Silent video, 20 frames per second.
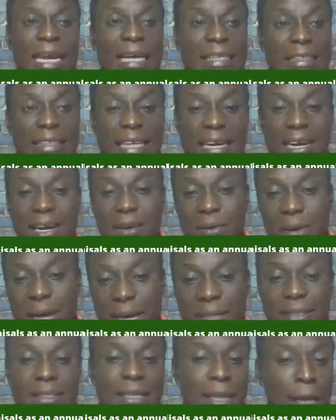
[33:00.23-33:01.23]
that
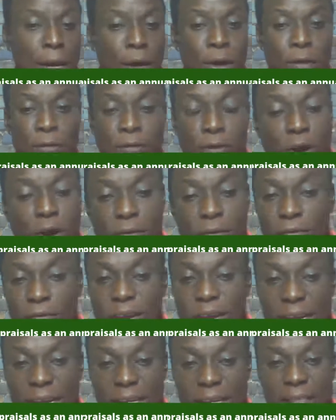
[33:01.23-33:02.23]
generates a lot of
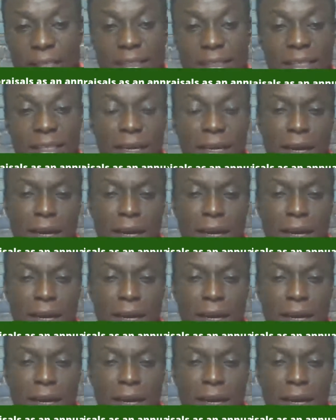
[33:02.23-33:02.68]
conflict,